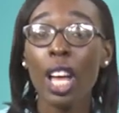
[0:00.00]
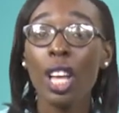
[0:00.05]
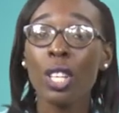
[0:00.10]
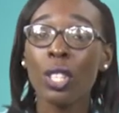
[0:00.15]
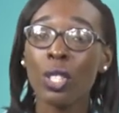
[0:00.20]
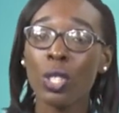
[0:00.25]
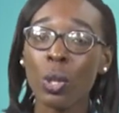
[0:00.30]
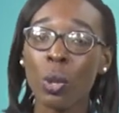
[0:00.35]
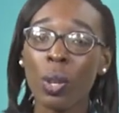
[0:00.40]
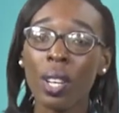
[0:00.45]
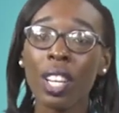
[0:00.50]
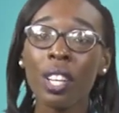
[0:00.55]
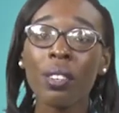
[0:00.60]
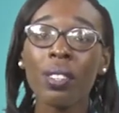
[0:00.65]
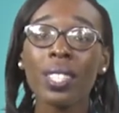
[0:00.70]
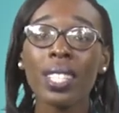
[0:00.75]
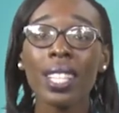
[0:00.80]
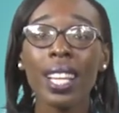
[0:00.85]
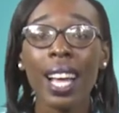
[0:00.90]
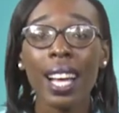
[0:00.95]
So
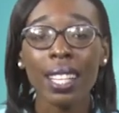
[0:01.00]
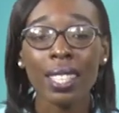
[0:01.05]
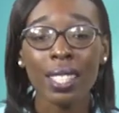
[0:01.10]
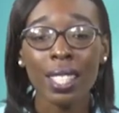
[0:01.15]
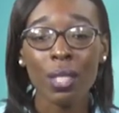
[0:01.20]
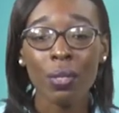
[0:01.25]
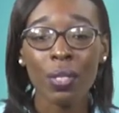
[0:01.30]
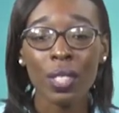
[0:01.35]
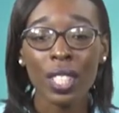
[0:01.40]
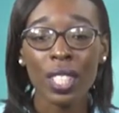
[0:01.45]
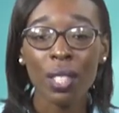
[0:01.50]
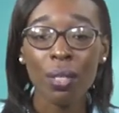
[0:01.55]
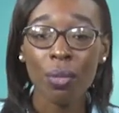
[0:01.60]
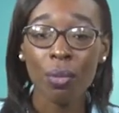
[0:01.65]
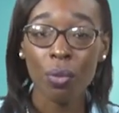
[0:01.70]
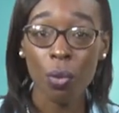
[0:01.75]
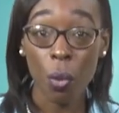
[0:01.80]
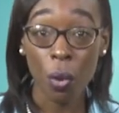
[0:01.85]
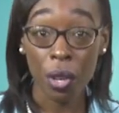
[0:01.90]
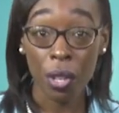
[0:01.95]
here's an activity
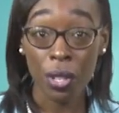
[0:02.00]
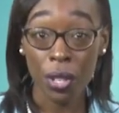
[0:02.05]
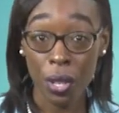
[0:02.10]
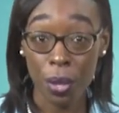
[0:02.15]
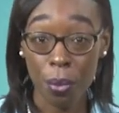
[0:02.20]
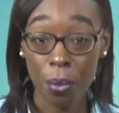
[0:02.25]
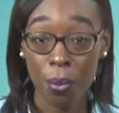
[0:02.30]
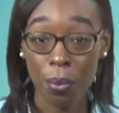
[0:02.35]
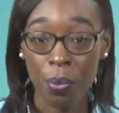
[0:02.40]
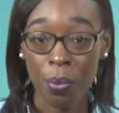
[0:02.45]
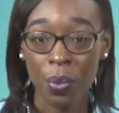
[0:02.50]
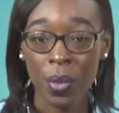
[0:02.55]
for you.